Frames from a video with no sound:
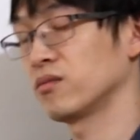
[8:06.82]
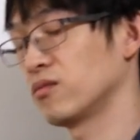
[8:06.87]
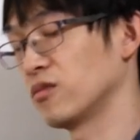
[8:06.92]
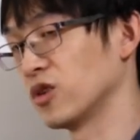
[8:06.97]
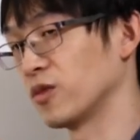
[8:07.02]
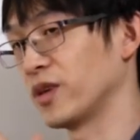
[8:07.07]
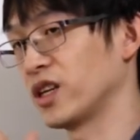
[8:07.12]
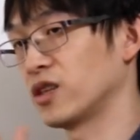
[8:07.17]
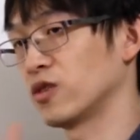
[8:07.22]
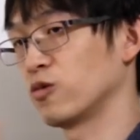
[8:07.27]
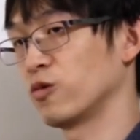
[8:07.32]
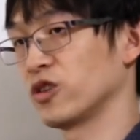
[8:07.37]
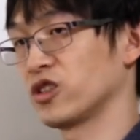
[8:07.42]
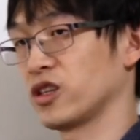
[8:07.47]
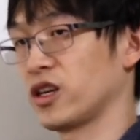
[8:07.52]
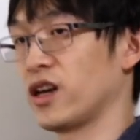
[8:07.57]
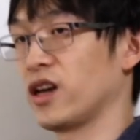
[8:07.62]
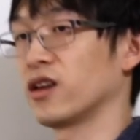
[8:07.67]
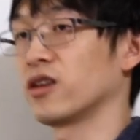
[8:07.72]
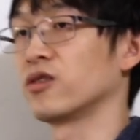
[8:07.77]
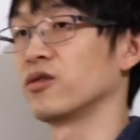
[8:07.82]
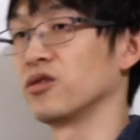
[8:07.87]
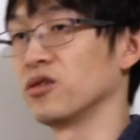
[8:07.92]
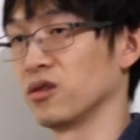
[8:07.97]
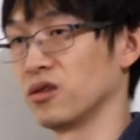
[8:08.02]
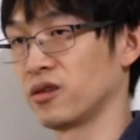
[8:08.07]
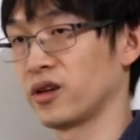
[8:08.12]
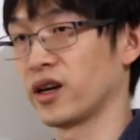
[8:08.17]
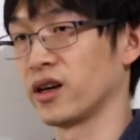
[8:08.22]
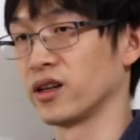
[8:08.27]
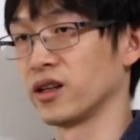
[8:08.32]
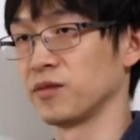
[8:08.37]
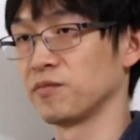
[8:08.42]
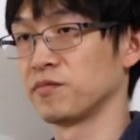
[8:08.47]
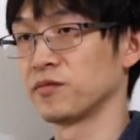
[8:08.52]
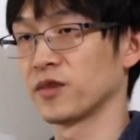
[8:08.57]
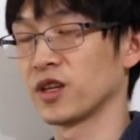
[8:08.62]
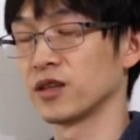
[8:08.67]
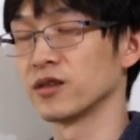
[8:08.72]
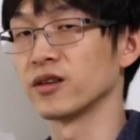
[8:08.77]
no matter which angle you look at it.
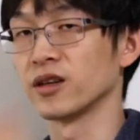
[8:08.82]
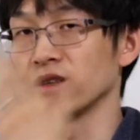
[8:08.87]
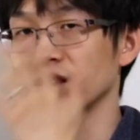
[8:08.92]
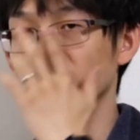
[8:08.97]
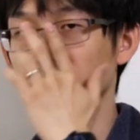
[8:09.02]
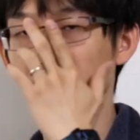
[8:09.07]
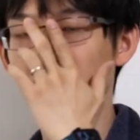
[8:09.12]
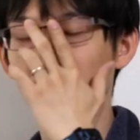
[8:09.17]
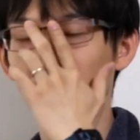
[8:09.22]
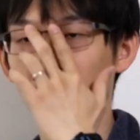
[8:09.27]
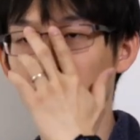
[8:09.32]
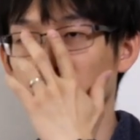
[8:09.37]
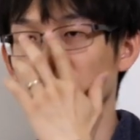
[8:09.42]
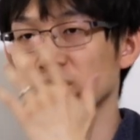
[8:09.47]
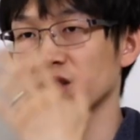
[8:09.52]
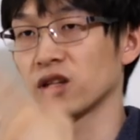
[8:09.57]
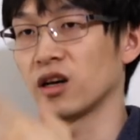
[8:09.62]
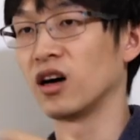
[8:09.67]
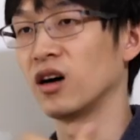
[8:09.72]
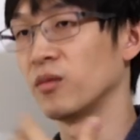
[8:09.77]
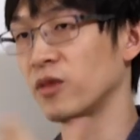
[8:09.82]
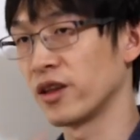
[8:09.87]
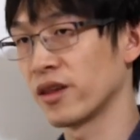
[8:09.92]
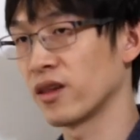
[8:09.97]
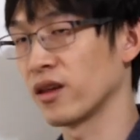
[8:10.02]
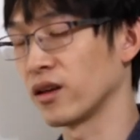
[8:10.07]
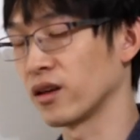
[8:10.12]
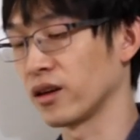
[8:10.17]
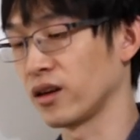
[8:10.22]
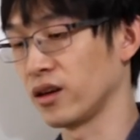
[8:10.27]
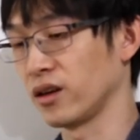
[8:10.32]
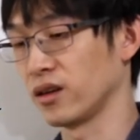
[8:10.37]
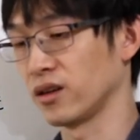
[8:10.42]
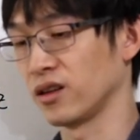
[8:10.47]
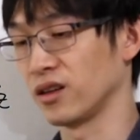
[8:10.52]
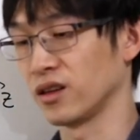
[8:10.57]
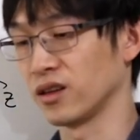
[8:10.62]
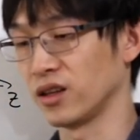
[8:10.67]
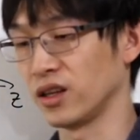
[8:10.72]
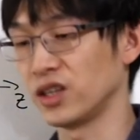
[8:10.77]
Right? That's the most common thing
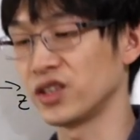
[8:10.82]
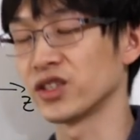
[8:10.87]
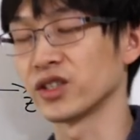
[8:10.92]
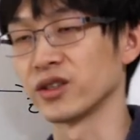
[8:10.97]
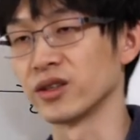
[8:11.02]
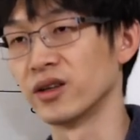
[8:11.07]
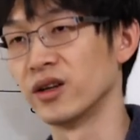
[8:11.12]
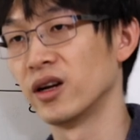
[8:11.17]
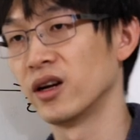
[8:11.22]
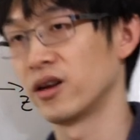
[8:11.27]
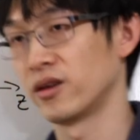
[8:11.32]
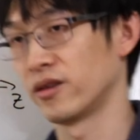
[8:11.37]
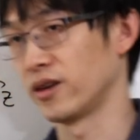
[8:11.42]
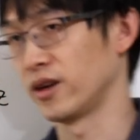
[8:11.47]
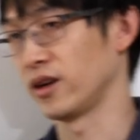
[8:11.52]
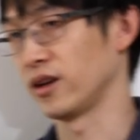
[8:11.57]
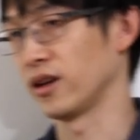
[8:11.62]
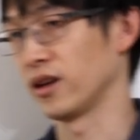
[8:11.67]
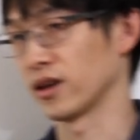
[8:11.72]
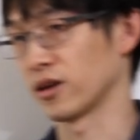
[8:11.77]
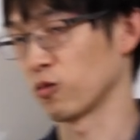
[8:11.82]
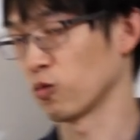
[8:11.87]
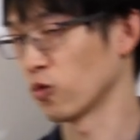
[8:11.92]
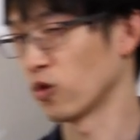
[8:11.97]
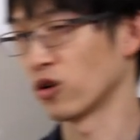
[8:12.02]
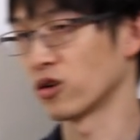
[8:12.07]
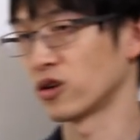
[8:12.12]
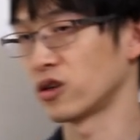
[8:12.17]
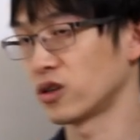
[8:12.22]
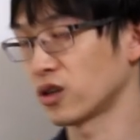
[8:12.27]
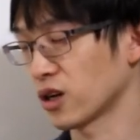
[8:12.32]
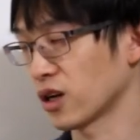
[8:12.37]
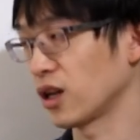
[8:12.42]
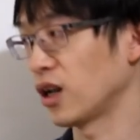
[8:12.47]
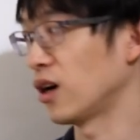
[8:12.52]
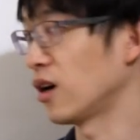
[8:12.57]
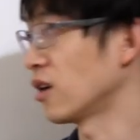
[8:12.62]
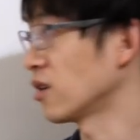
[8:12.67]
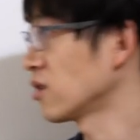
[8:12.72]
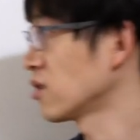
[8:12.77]
in nature. Right? Like water,
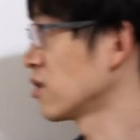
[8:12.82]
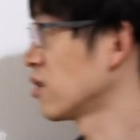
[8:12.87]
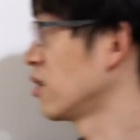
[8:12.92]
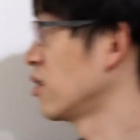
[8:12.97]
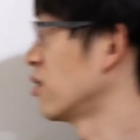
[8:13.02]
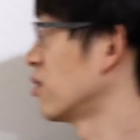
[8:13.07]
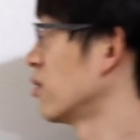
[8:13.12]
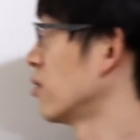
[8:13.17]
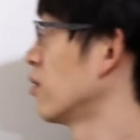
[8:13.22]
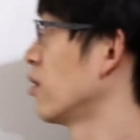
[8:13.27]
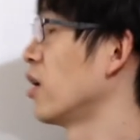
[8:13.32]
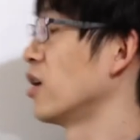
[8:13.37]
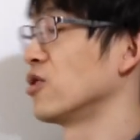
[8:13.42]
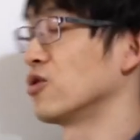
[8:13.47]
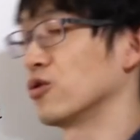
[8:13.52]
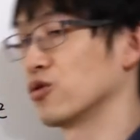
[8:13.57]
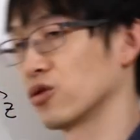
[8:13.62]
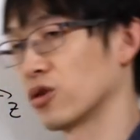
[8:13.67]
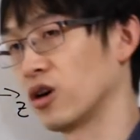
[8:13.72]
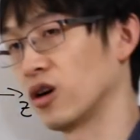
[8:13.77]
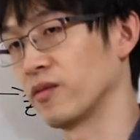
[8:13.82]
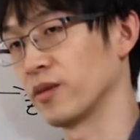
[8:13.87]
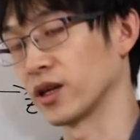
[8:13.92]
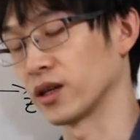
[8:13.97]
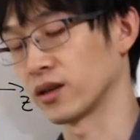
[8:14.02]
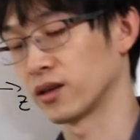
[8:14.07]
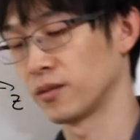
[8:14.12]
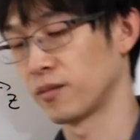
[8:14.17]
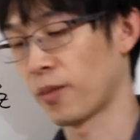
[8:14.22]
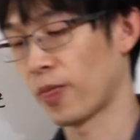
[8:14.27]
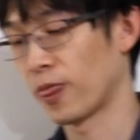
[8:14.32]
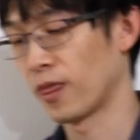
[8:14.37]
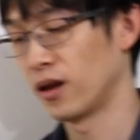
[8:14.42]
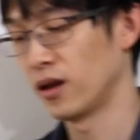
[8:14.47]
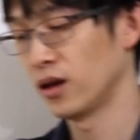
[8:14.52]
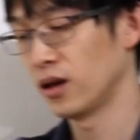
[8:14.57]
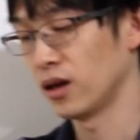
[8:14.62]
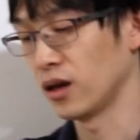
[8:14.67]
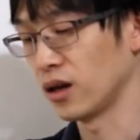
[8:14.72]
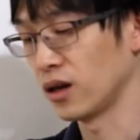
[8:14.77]
glass, they're all isotropic.
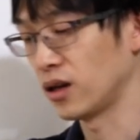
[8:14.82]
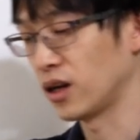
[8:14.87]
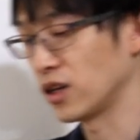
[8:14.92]
And